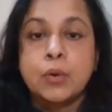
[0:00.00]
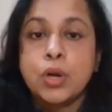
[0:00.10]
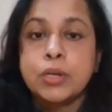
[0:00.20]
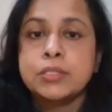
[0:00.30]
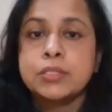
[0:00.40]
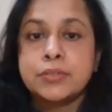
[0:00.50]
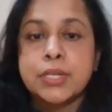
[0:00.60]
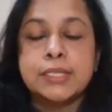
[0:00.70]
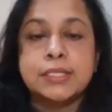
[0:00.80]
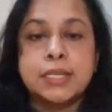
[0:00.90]
What is
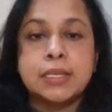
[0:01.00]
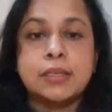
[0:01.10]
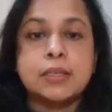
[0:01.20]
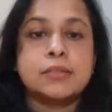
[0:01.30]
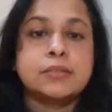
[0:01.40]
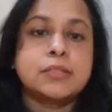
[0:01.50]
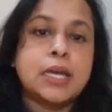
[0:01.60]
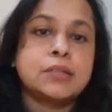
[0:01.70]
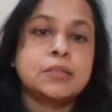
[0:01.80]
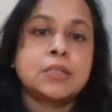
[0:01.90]
interesting is
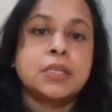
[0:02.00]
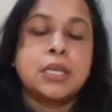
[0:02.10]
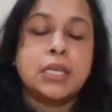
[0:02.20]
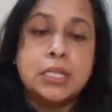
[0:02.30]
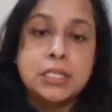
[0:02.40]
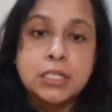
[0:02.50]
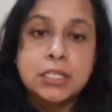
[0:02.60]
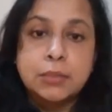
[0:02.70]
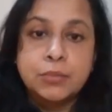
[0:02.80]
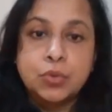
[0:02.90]
that
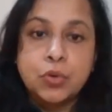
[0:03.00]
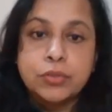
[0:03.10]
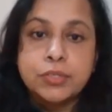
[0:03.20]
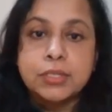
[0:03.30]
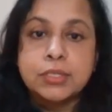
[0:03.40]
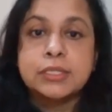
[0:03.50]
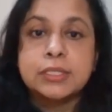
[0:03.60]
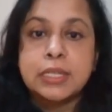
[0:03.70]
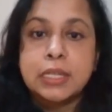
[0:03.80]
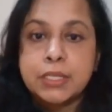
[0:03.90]
Indian
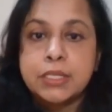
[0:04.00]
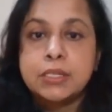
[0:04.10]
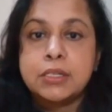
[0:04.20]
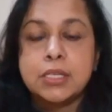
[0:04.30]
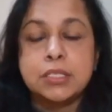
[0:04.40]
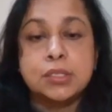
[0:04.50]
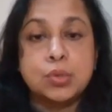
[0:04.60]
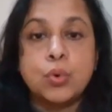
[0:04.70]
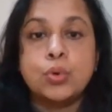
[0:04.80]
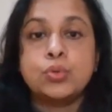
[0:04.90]
Immunologicals Limited is
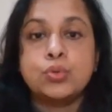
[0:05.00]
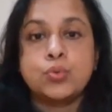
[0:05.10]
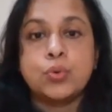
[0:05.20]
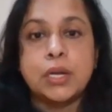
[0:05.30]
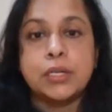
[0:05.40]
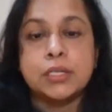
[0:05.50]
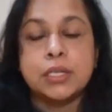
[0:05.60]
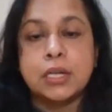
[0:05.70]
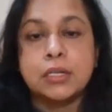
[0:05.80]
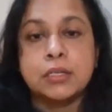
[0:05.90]
known to
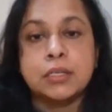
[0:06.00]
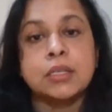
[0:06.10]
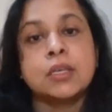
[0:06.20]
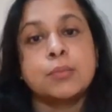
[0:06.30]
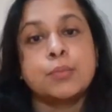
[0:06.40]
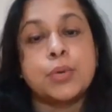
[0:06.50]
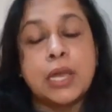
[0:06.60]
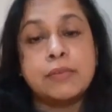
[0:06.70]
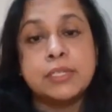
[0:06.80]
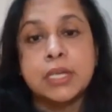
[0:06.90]
undercut
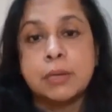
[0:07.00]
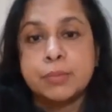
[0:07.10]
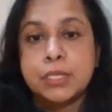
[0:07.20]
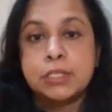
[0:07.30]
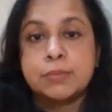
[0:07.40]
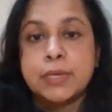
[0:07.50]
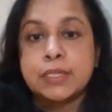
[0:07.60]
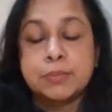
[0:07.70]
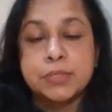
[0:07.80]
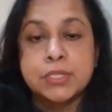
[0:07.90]
private companies by
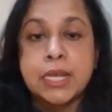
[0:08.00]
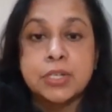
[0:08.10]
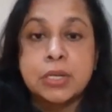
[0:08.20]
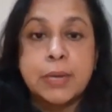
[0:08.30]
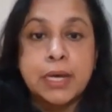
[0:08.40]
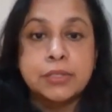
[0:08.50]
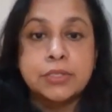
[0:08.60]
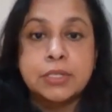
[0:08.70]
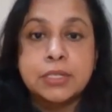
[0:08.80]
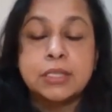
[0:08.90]
a substantial
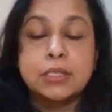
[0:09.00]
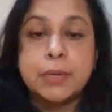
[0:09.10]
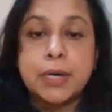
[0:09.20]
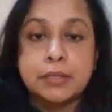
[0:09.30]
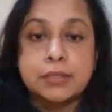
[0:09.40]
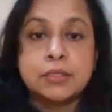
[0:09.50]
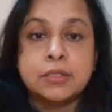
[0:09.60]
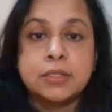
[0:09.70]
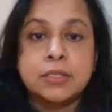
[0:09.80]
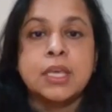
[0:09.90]
margin in the
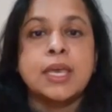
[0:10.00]
past.